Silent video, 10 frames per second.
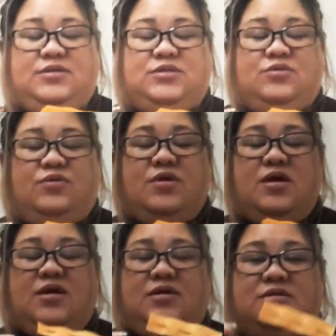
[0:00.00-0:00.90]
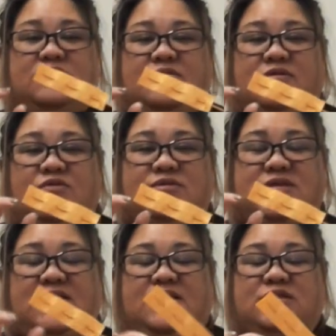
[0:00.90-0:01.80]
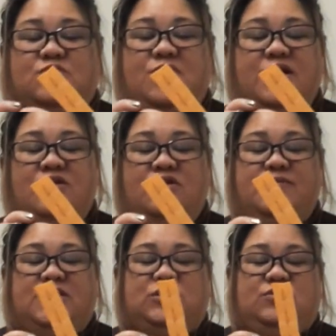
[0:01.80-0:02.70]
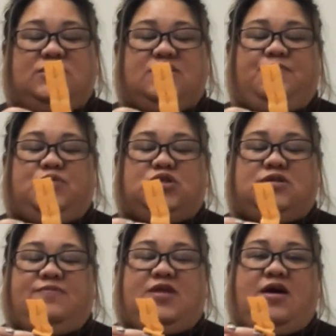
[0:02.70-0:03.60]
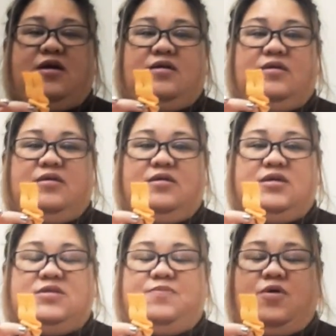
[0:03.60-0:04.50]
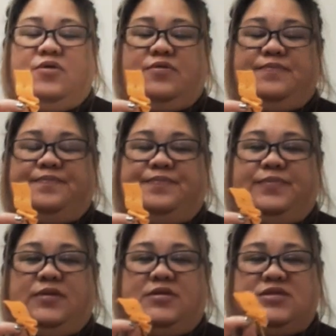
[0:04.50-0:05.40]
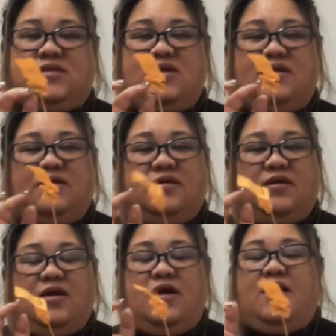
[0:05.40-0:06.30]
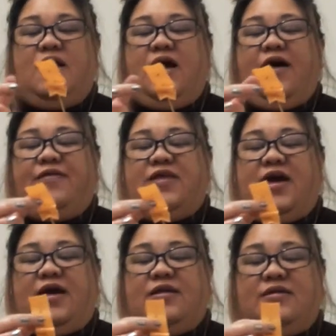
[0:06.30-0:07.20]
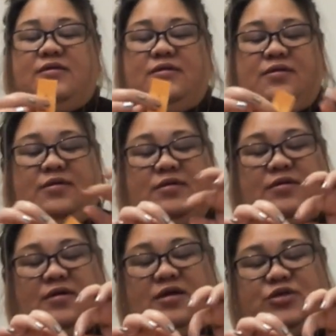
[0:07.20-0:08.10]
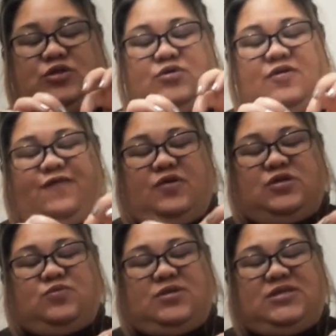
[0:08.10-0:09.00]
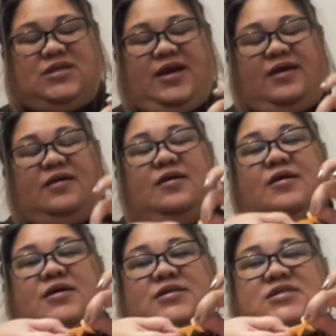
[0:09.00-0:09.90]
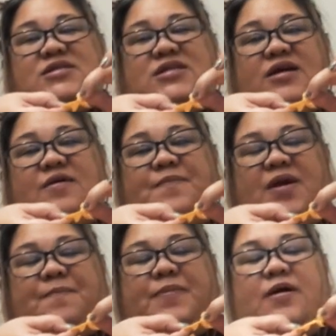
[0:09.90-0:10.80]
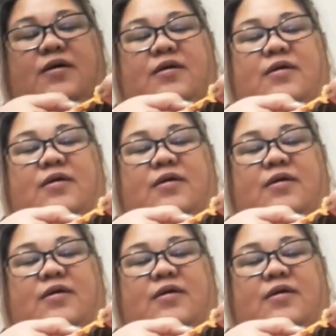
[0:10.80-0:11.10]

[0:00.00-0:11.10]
So it goes like that. So what I normally do is I push them there at the bottom. See? And then I'll show you first what it's like. See, it's like a paper.